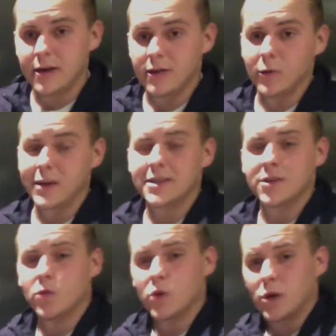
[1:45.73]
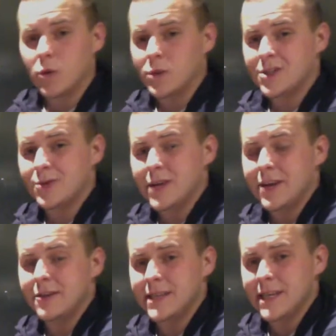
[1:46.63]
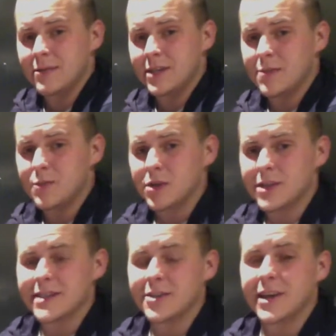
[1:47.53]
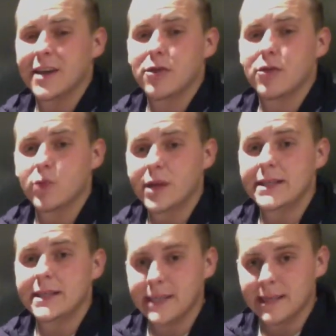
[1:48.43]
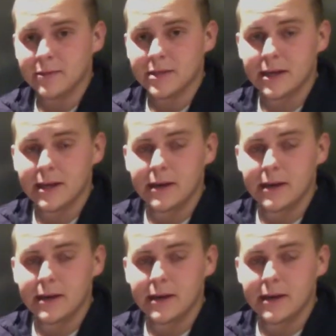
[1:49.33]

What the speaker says: The way it's going to work, once you get your teams, each person is going to get 3 teams.